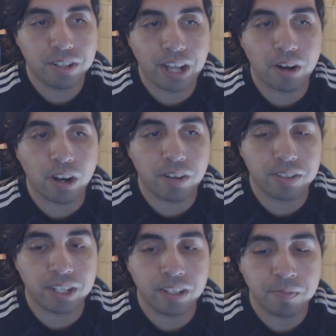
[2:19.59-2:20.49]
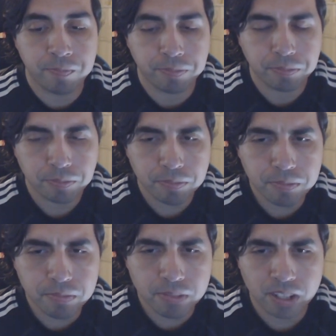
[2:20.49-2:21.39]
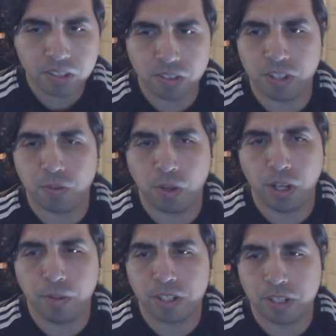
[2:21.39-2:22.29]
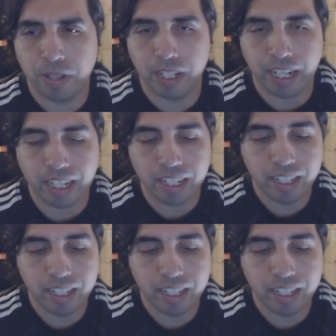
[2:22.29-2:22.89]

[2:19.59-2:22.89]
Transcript: that often. So she's worried about smelling.